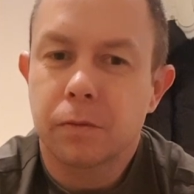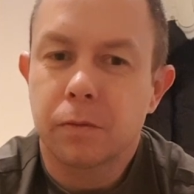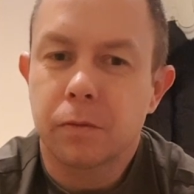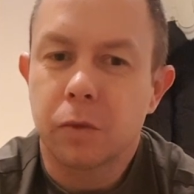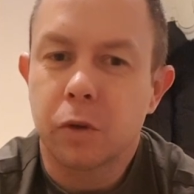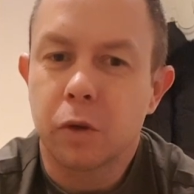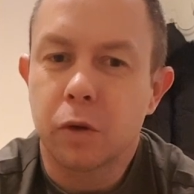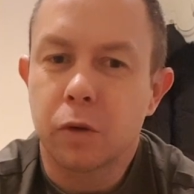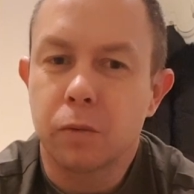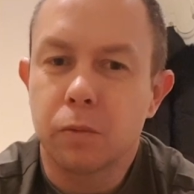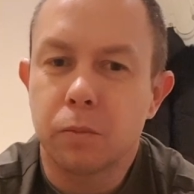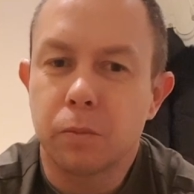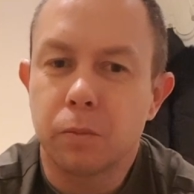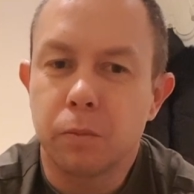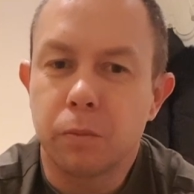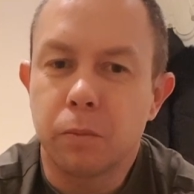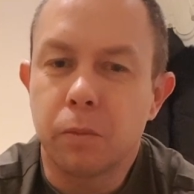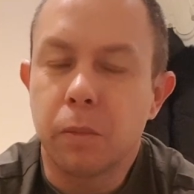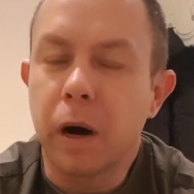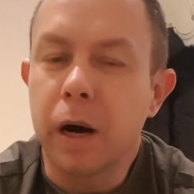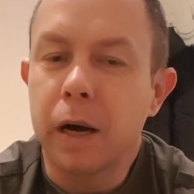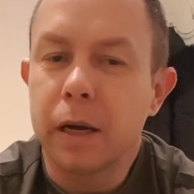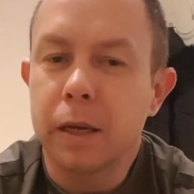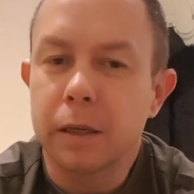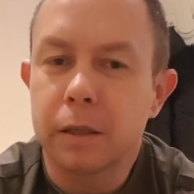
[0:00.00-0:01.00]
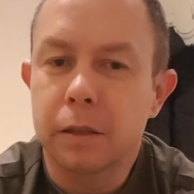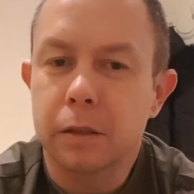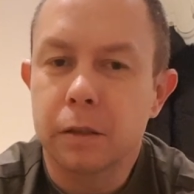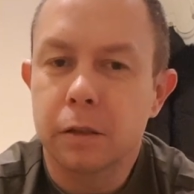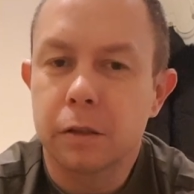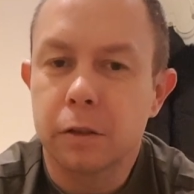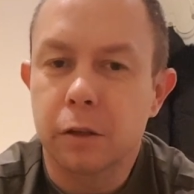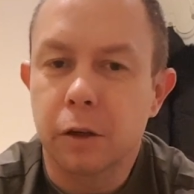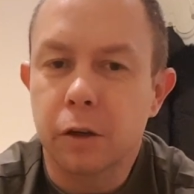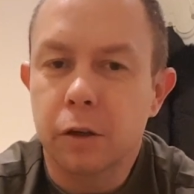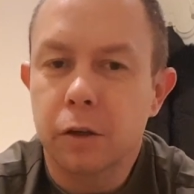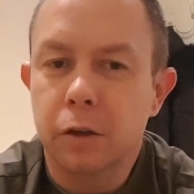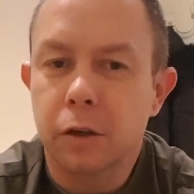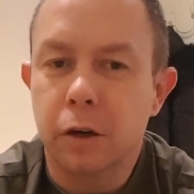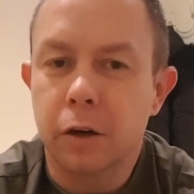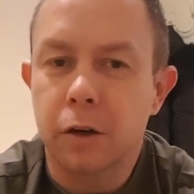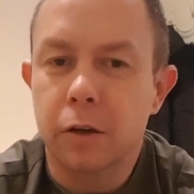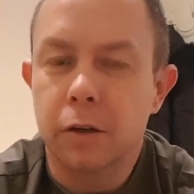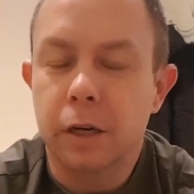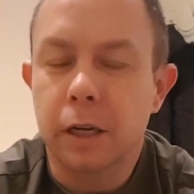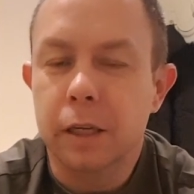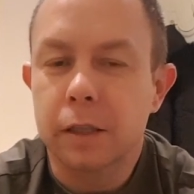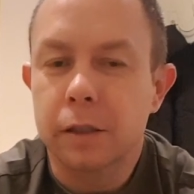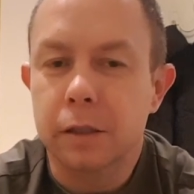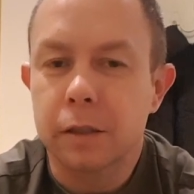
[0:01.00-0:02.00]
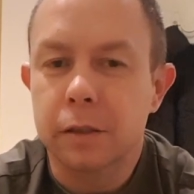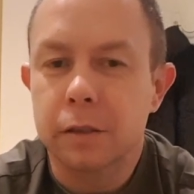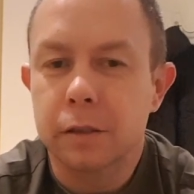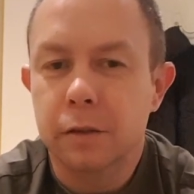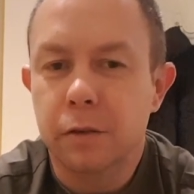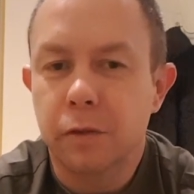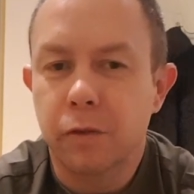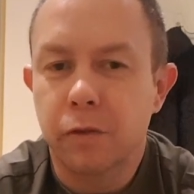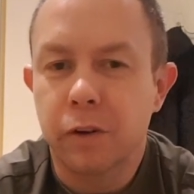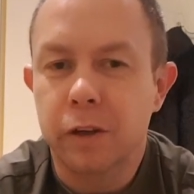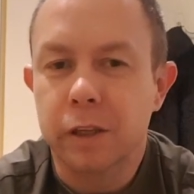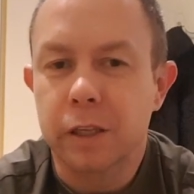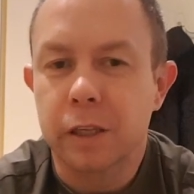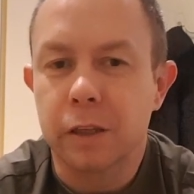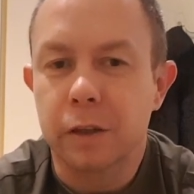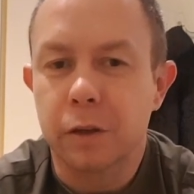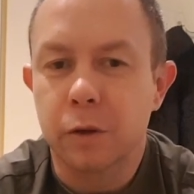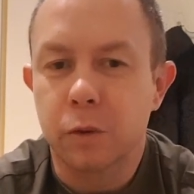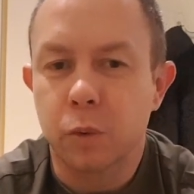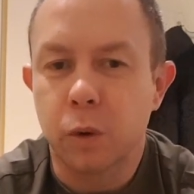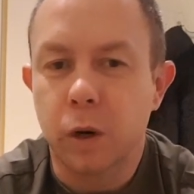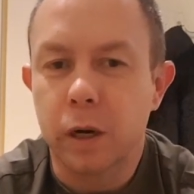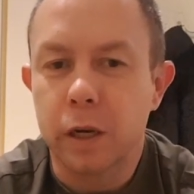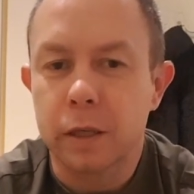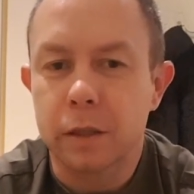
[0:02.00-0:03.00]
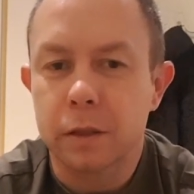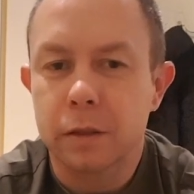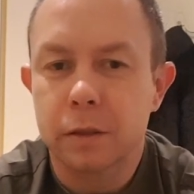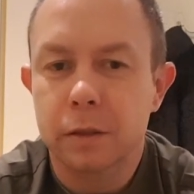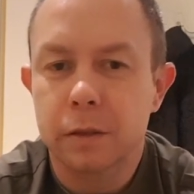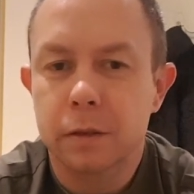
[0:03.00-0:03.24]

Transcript: you buy a stock car that is fucking quiet.